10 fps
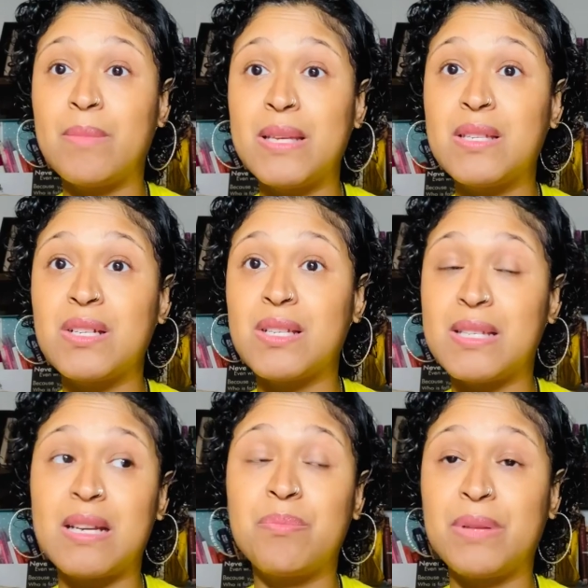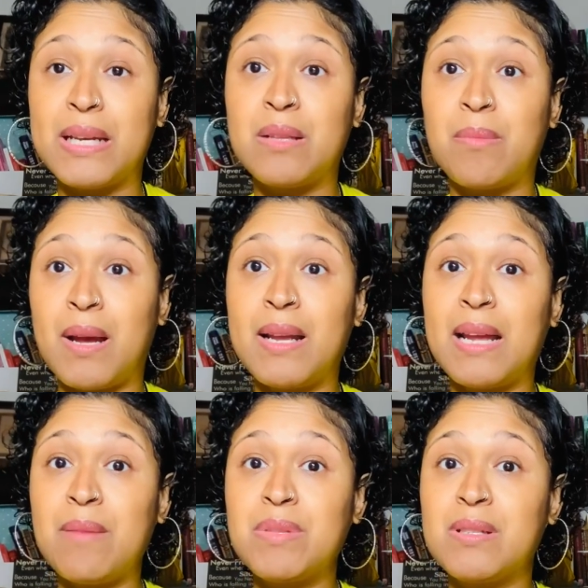message instead of playing the mind
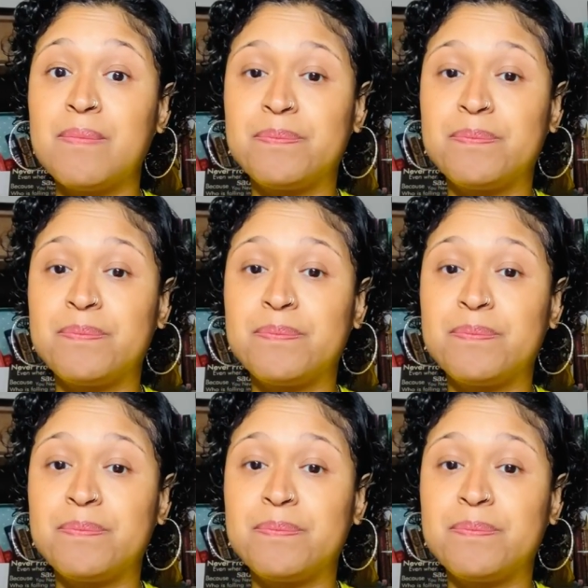games.